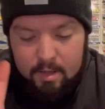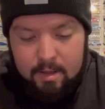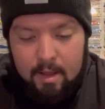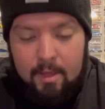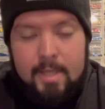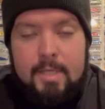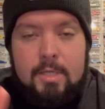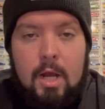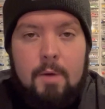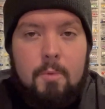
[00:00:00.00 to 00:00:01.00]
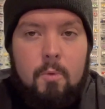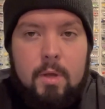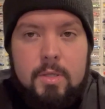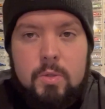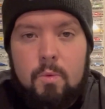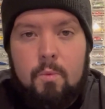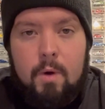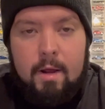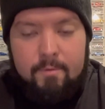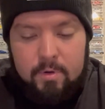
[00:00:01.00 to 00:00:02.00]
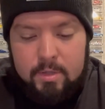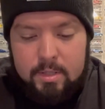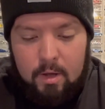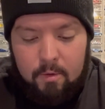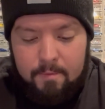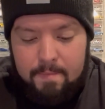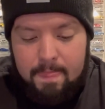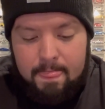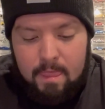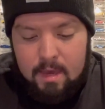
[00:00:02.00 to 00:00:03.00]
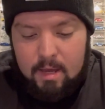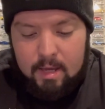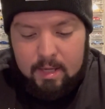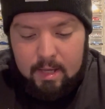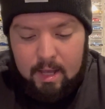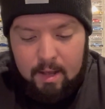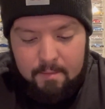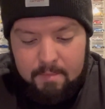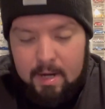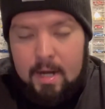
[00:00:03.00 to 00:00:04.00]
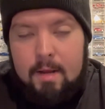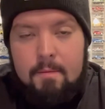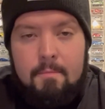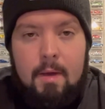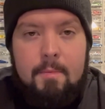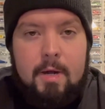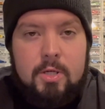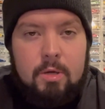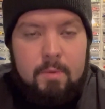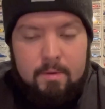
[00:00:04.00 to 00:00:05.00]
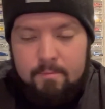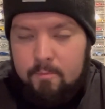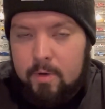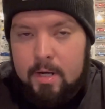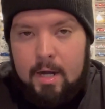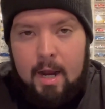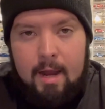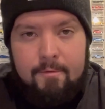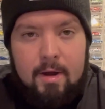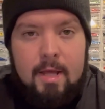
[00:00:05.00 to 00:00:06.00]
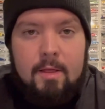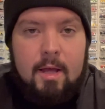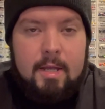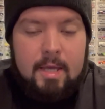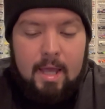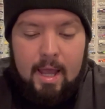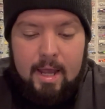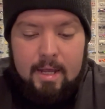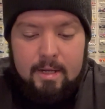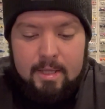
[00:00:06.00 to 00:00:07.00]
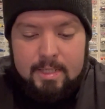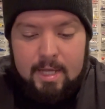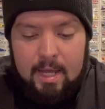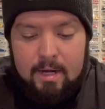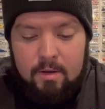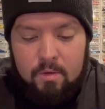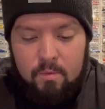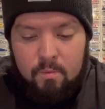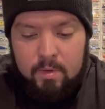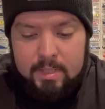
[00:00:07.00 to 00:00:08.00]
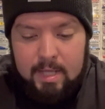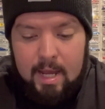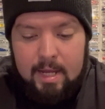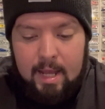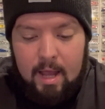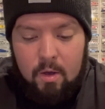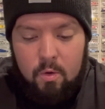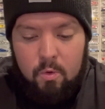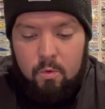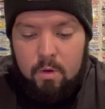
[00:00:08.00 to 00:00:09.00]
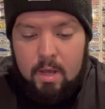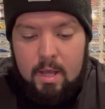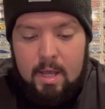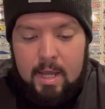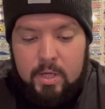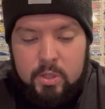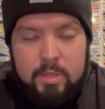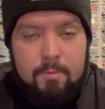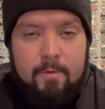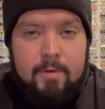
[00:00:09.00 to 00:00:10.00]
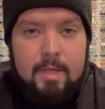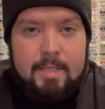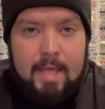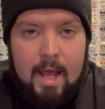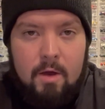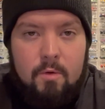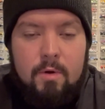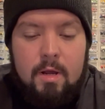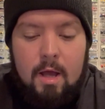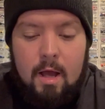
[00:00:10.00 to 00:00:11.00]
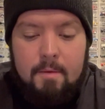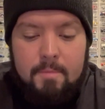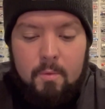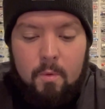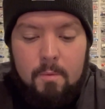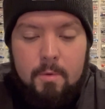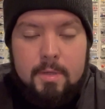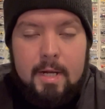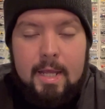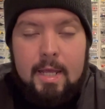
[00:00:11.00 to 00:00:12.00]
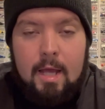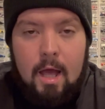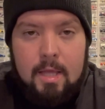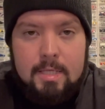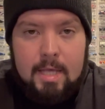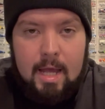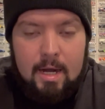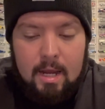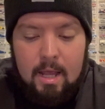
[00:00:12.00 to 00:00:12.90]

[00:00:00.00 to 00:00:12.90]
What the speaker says: the less desirable ones, whatever. So me and my buddy Jimmy, we did not have any luck, and this kid was saying how he just moved to this town. The Walmart that he hunts at